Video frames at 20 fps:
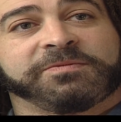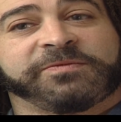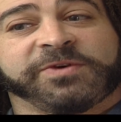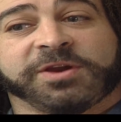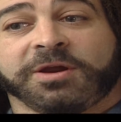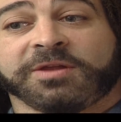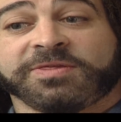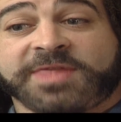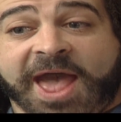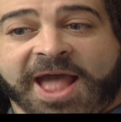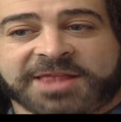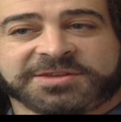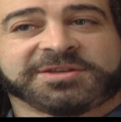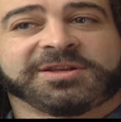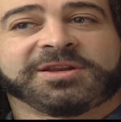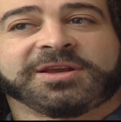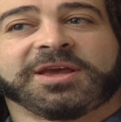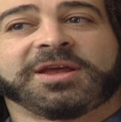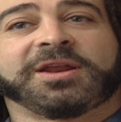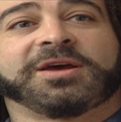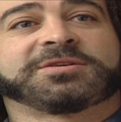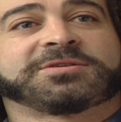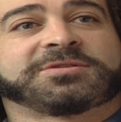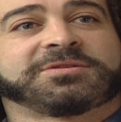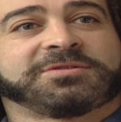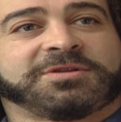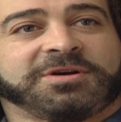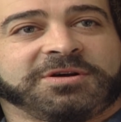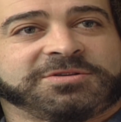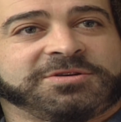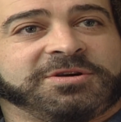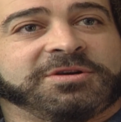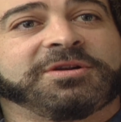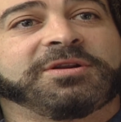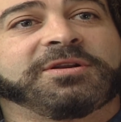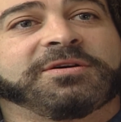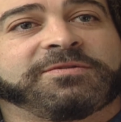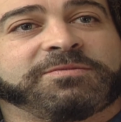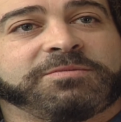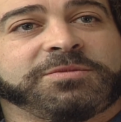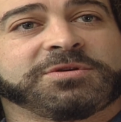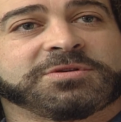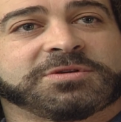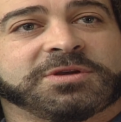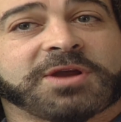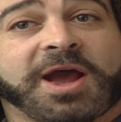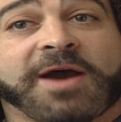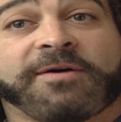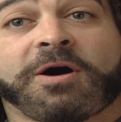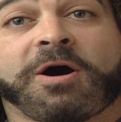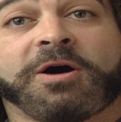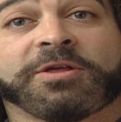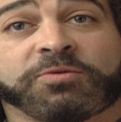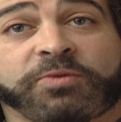figuring that's going to get us alternative music. All the